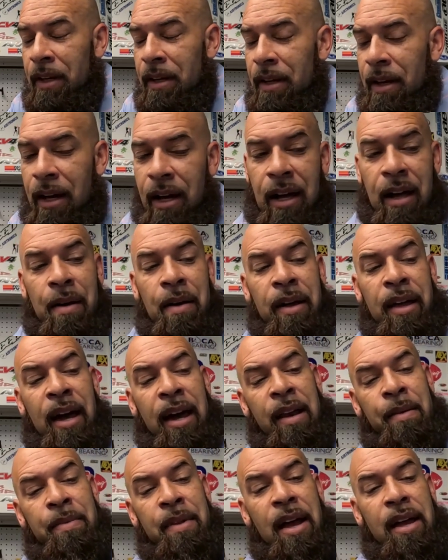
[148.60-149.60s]
I got
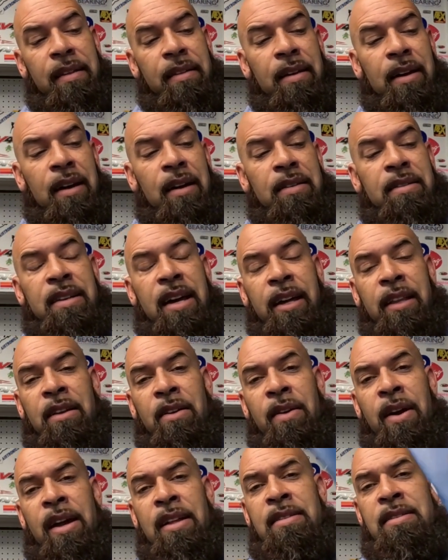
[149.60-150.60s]
him that
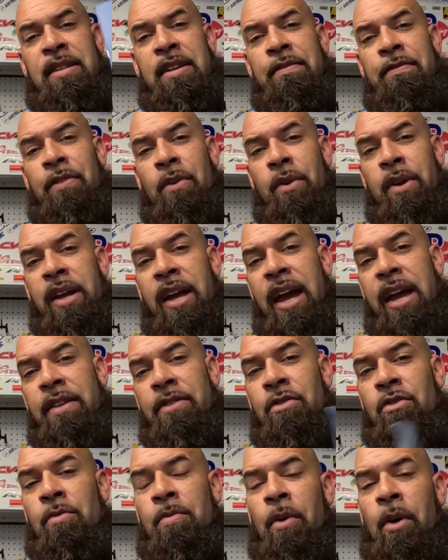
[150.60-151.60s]
Techno NT48
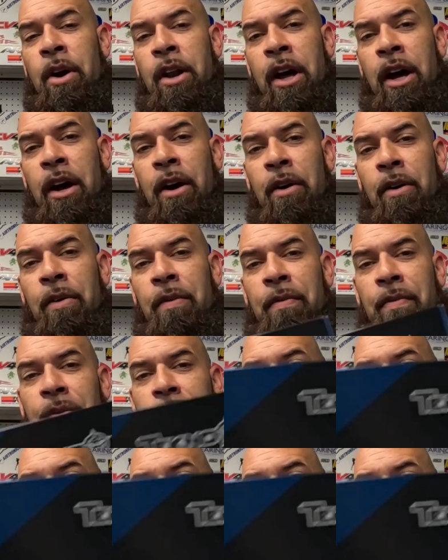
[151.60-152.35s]
2.0.